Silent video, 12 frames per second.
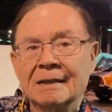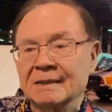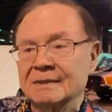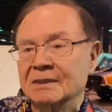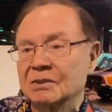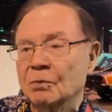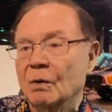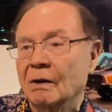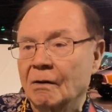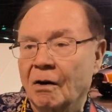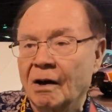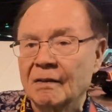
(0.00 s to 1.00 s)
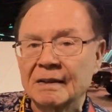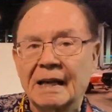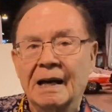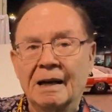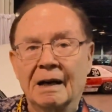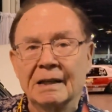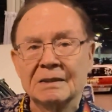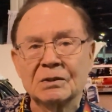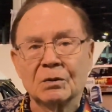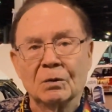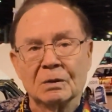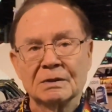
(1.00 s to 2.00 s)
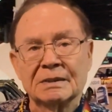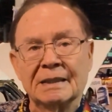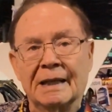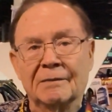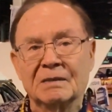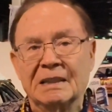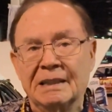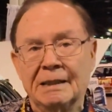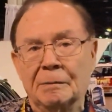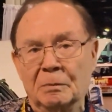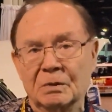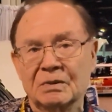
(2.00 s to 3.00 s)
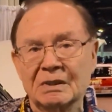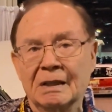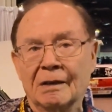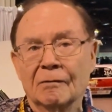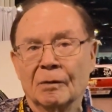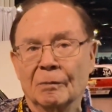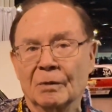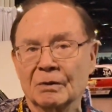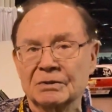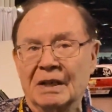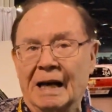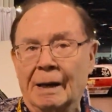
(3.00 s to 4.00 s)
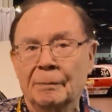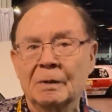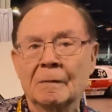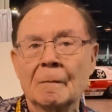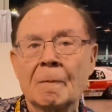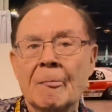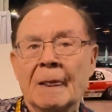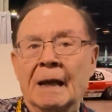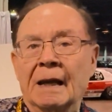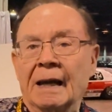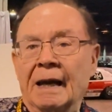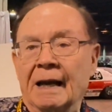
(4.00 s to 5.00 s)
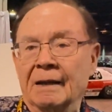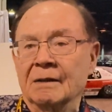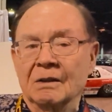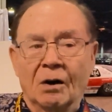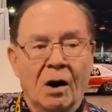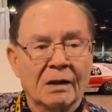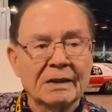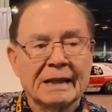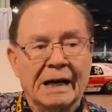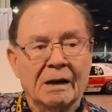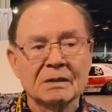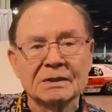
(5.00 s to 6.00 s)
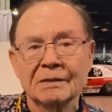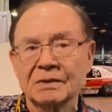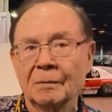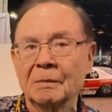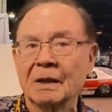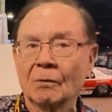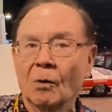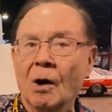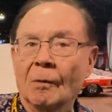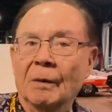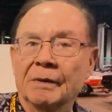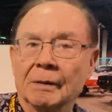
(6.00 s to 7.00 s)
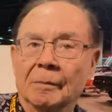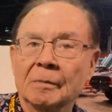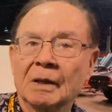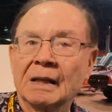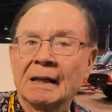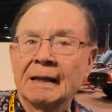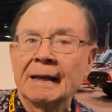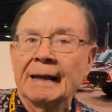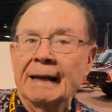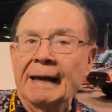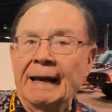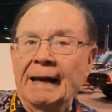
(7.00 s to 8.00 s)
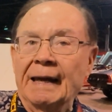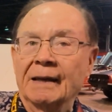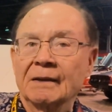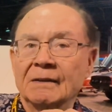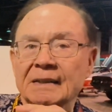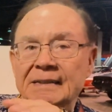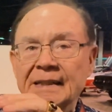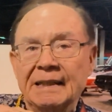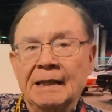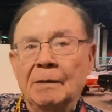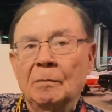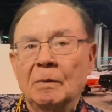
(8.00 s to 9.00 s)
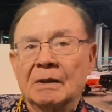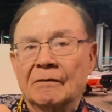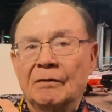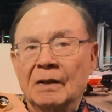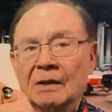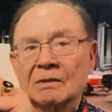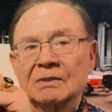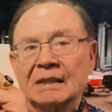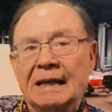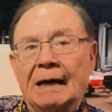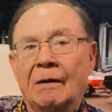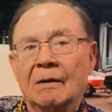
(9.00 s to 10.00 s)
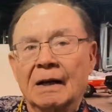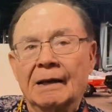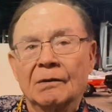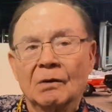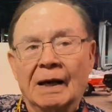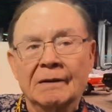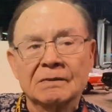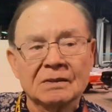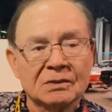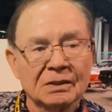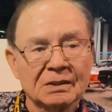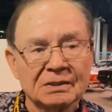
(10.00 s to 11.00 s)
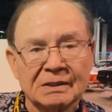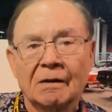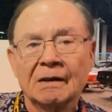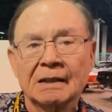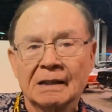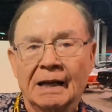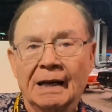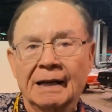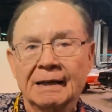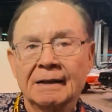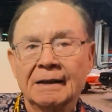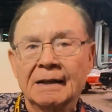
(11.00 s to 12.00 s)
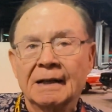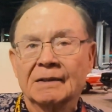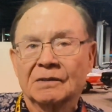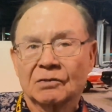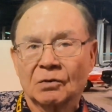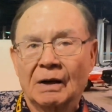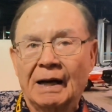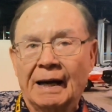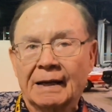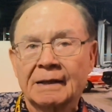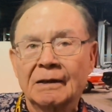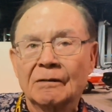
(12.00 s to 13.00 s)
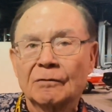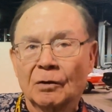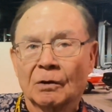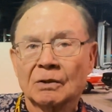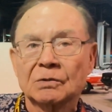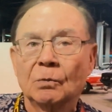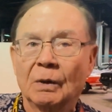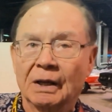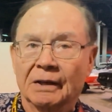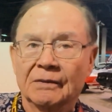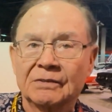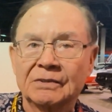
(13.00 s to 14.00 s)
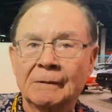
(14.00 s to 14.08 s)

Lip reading: This is where all the high schools have teams from their shop, and all the cars have something wrong with them. And the team that figures it out and drives it to the starting line at the track first wins.